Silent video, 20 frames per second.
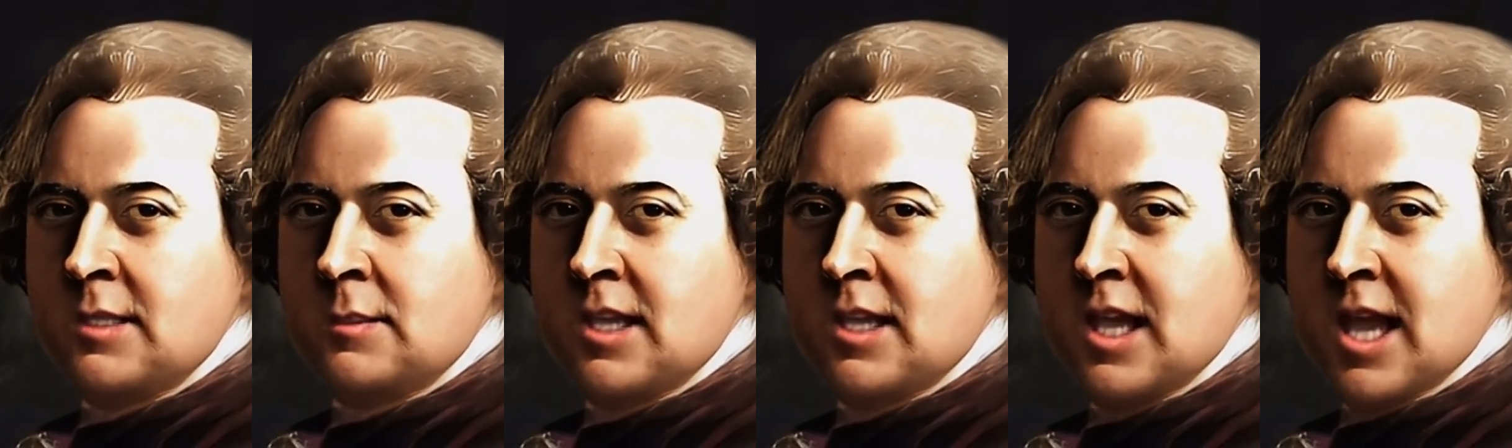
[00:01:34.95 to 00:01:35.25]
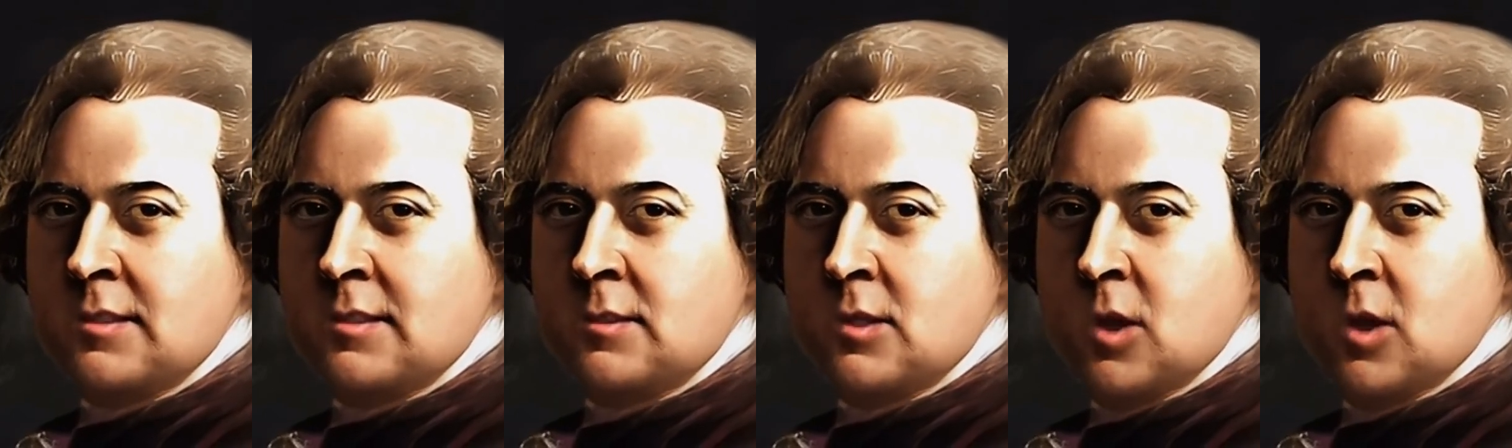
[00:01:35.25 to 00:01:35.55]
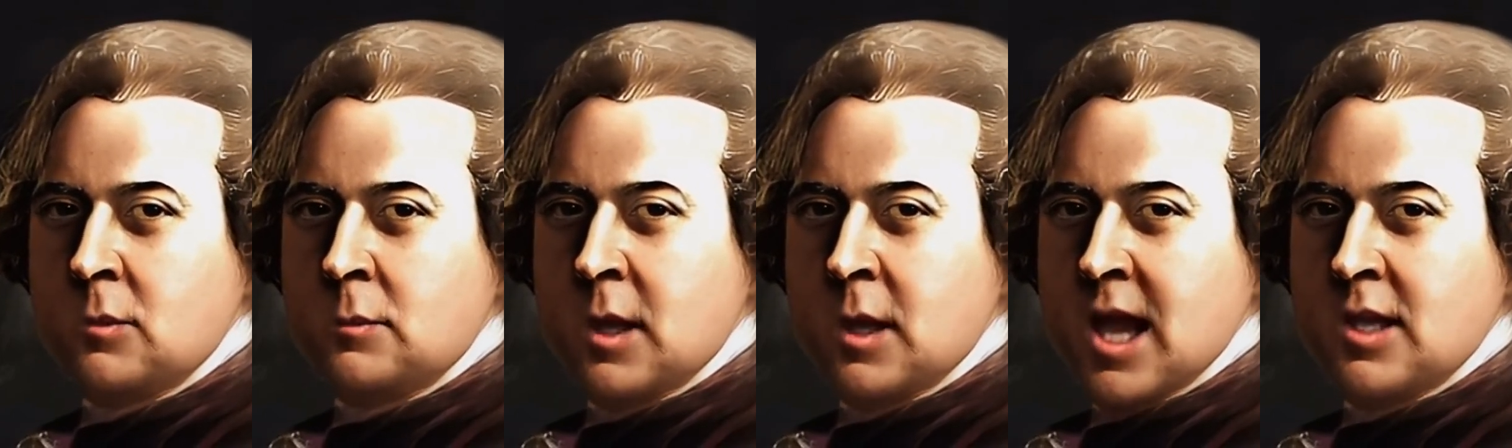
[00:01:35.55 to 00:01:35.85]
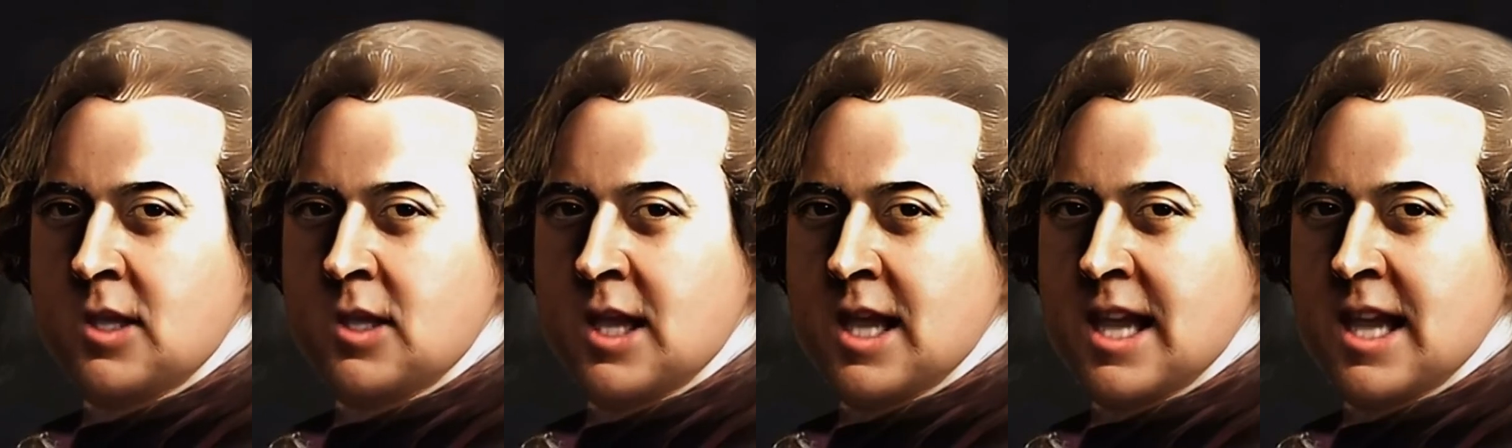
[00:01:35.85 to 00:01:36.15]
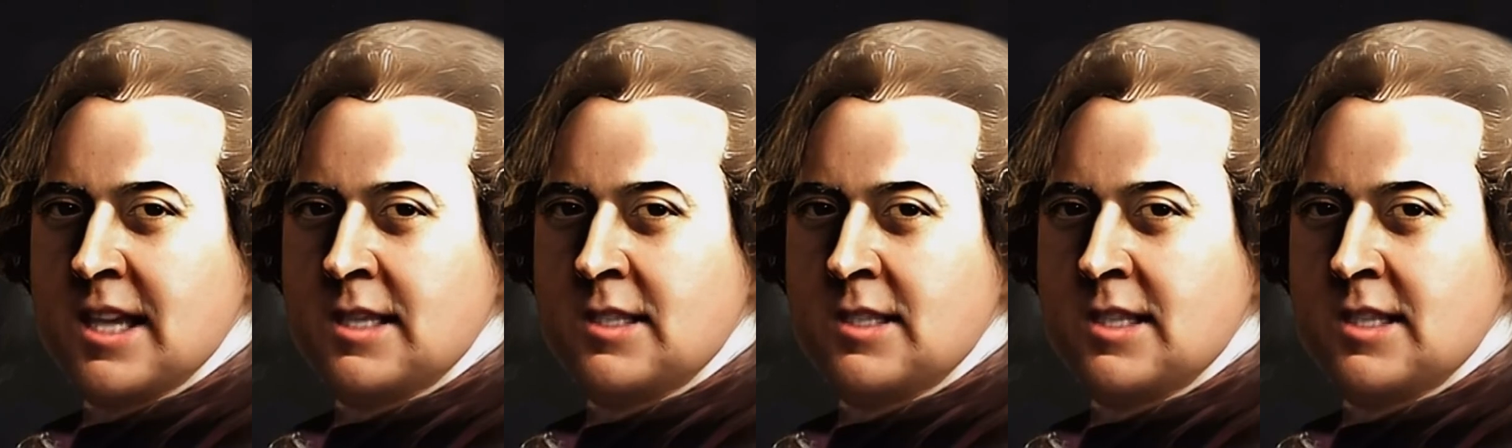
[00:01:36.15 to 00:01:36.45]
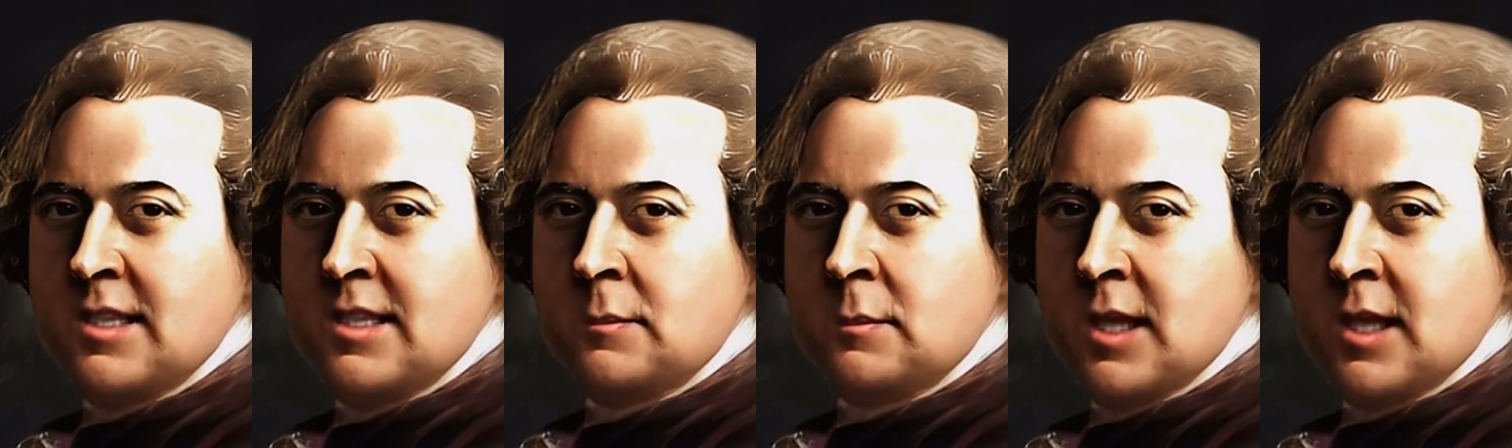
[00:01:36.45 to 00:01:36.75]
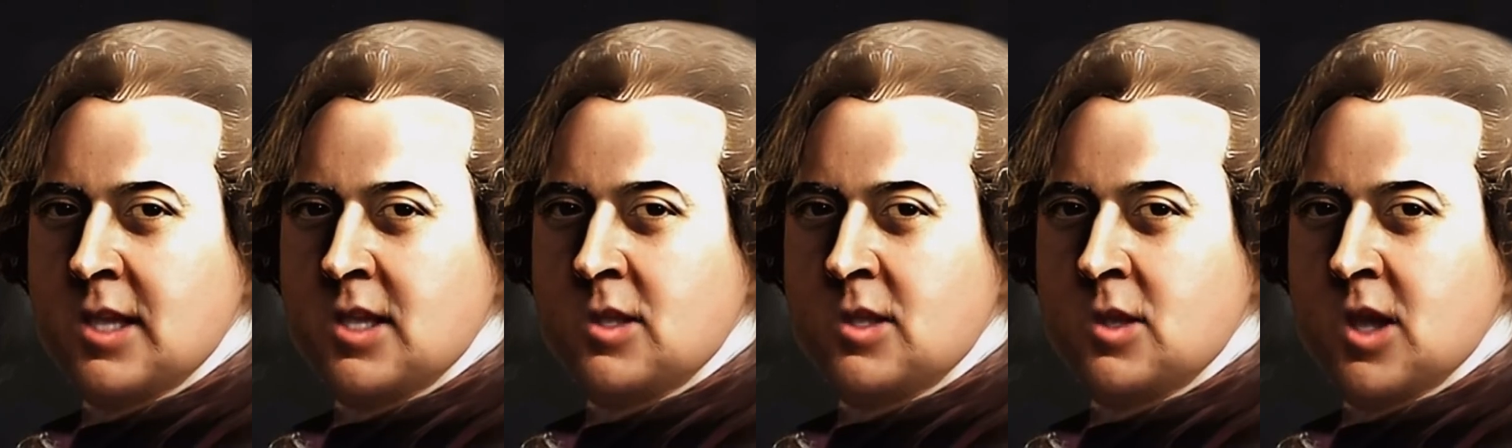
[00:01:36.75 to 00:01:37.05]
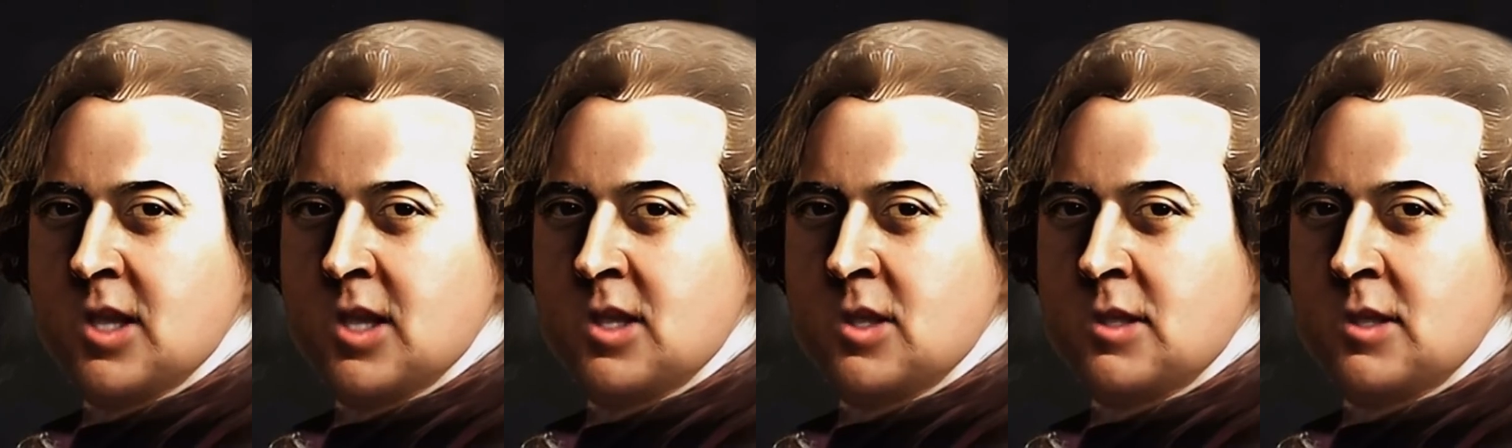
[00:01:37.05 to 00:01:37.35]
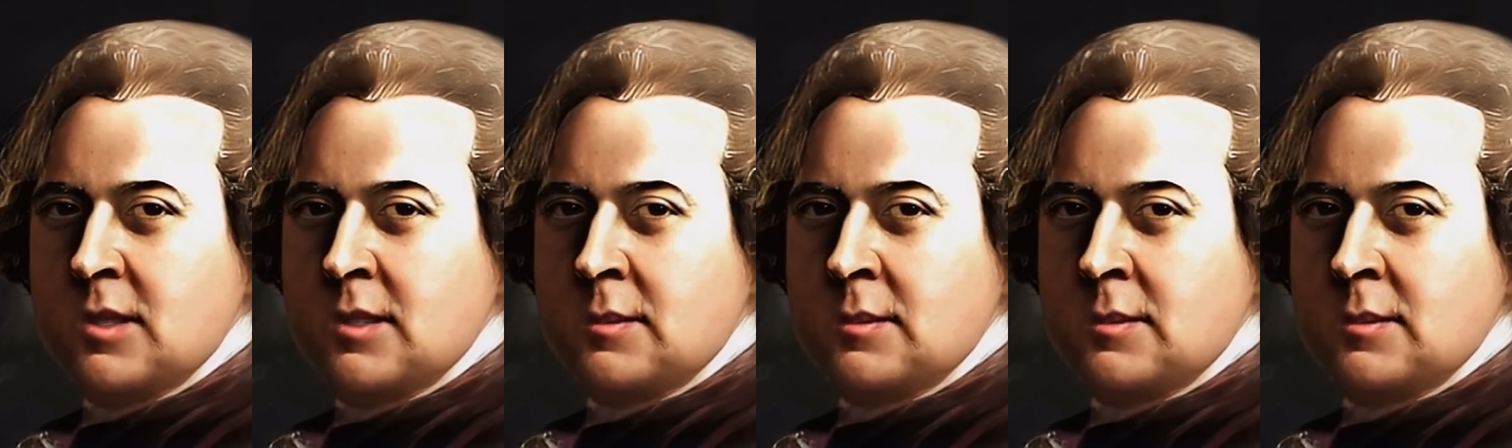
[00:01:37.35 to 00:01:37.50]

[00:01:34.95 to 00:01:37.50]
if not paralyze his administration.